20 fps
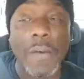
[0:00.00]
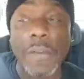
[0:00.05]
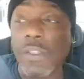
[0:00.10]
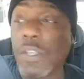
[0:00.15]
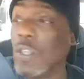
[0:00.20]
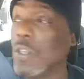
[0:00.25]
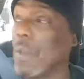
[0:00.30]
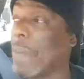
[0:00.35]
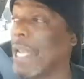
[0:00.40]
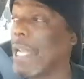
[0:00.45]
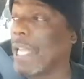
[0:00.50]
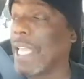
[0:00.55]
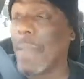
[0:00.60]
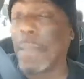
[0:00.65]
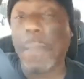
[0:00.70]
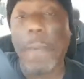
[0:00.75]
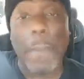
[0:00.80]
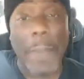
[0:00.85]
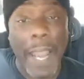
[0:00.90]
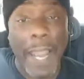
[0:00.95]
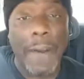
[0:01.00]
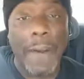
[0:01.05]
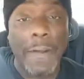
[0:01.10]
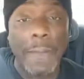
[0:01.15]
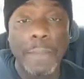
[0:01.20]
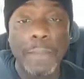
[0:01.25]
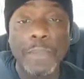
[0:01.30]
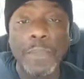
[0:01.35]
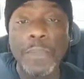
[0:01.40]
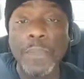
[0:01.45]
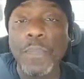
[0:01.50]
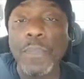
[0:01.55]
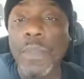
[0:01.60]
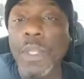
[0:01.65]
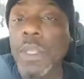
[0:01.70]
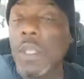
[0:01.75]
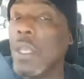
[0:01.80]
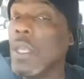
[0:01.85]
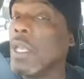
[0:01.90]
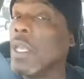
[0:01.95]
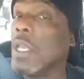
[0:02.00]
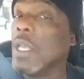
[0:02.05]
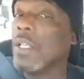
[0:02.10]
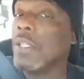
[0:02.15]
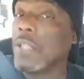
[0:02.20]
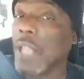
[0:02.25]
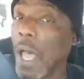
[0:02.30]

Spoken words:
So you better get prepared. So,